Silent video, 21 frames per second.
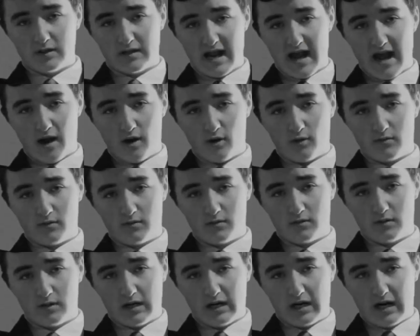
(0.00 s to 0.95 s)
Now,
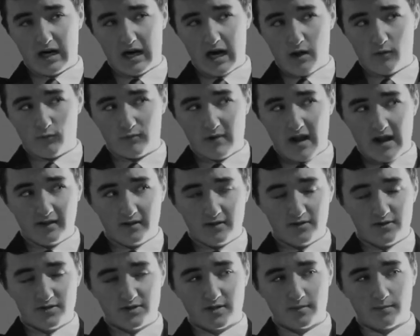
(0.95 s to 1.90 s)
I ran
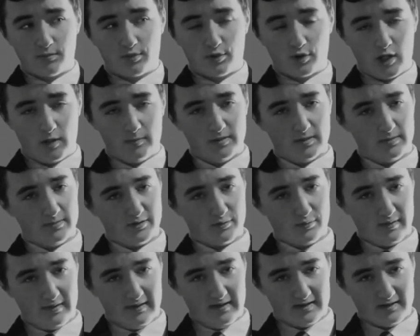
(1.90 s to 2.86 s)
into some
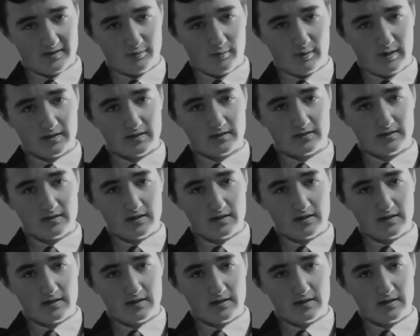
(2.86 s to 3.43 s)
problems with this one.